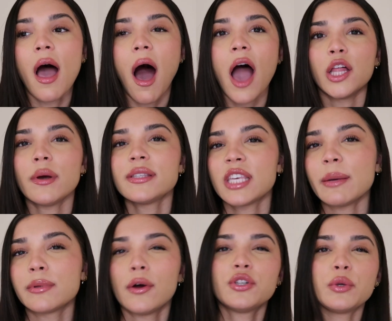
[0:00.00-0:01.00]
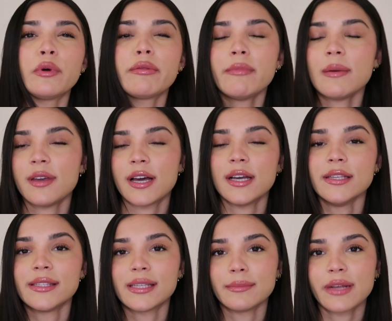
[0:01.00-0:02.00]
I always keep lotion with me
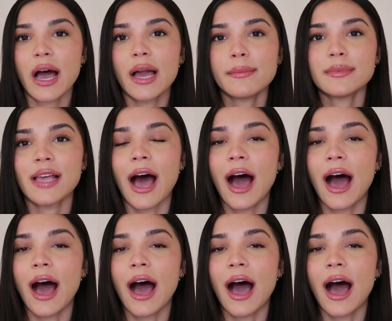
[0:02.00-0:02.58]
because sometimes